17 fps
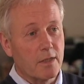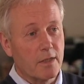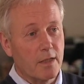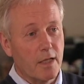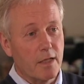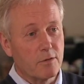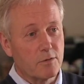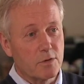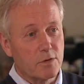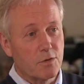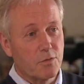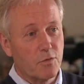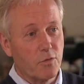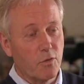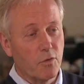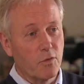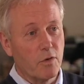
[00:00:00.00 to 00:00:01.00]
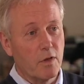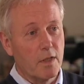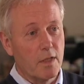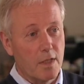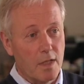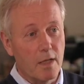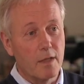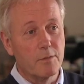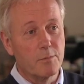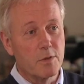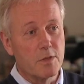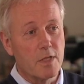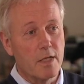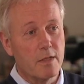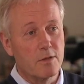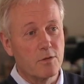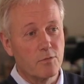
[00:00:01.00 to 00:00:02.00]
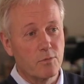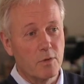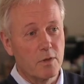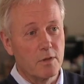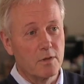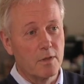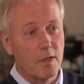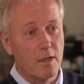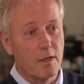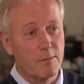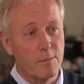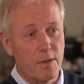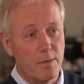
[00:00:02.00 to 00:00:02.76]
accounts for 9% of world carbon